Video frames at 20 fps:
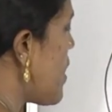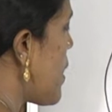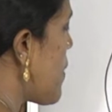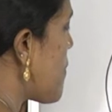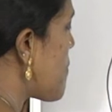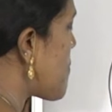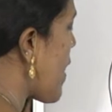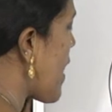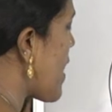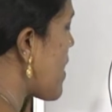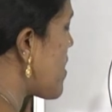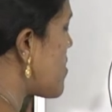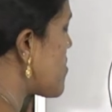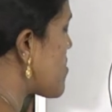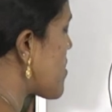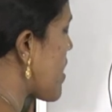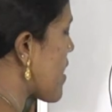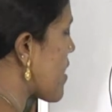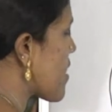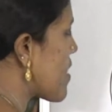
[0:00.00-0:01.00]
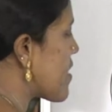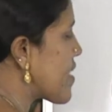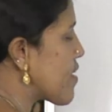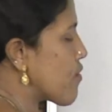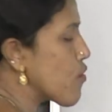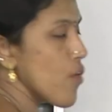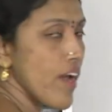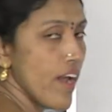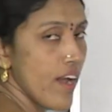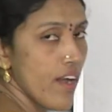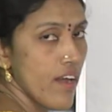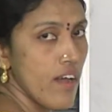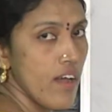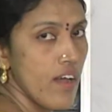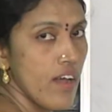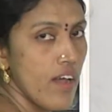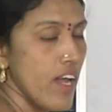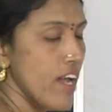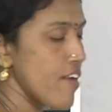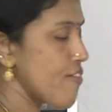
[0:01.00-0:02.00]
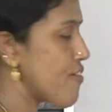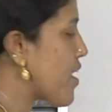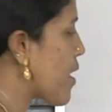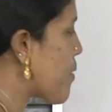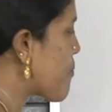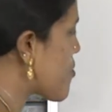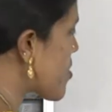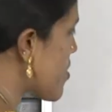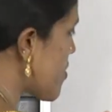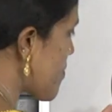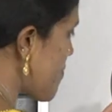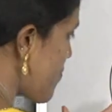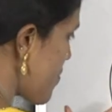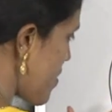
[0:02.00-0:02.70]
minus angle DOA. If we observe,